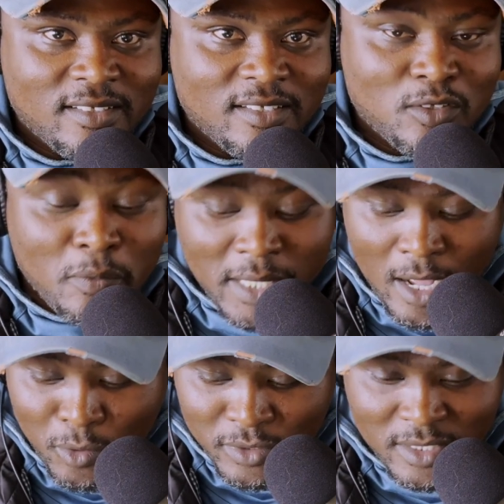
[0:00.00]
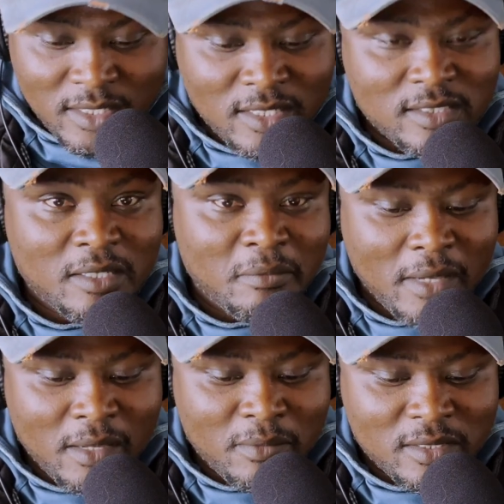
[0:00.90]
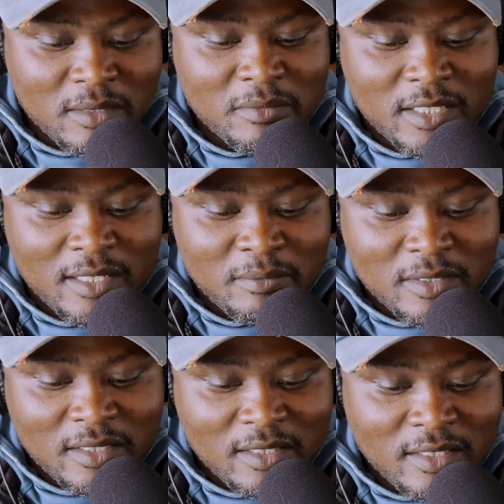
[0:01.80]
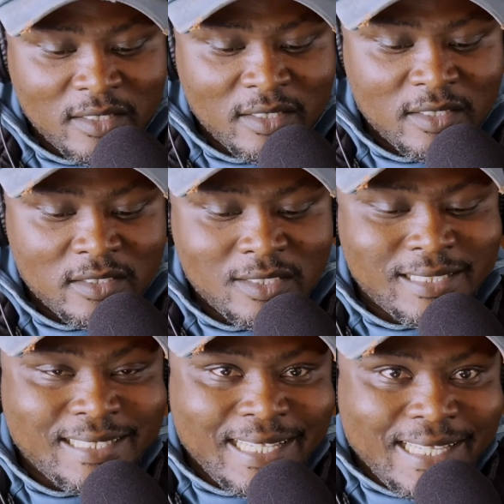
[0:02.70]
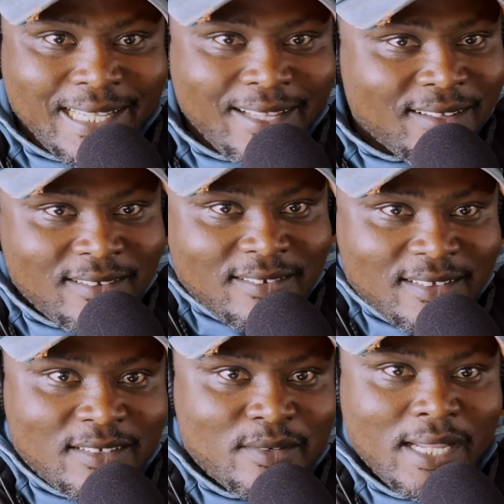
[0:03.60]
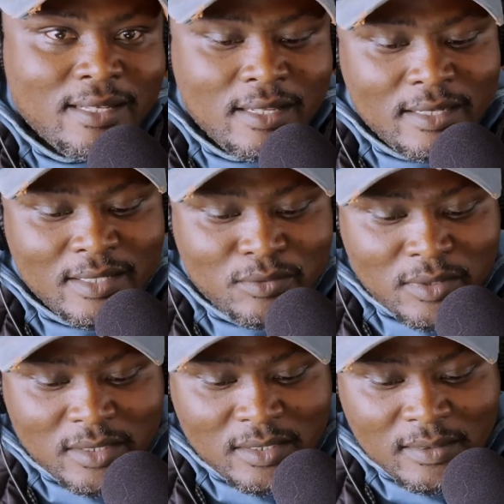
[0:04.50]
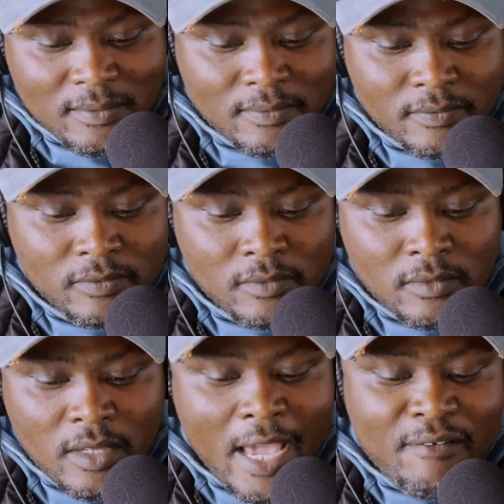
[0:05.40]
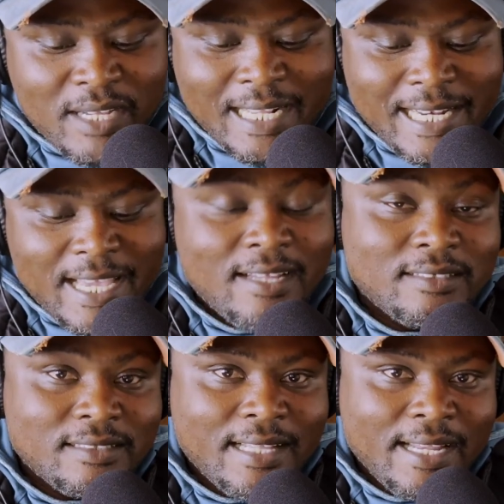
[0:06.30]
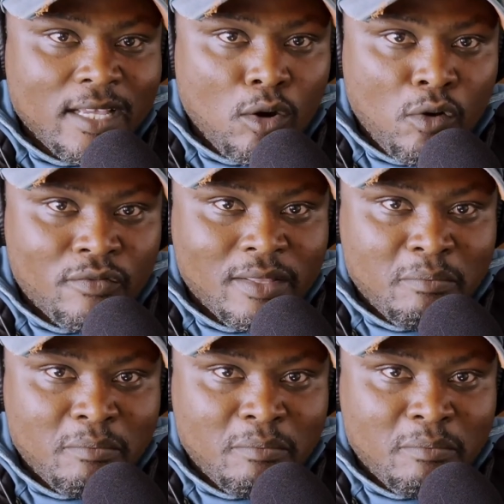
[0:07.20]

No matter how tedious they may be sometimes, just create that interest. Have a clear understanding of the